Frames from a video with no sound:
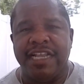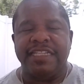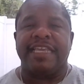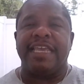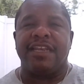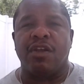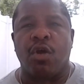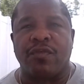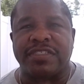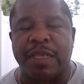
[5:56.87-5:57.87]
They get
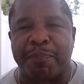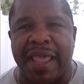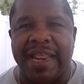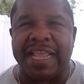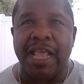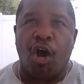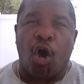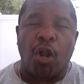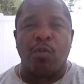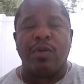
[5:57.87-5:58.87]
nervous. They panic.
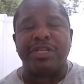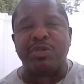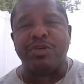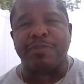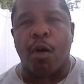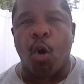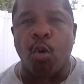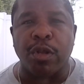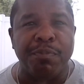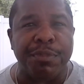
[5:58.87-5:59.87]
All they want to do is
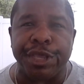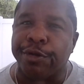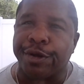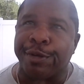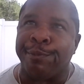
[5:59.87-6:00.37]
mold a mirror.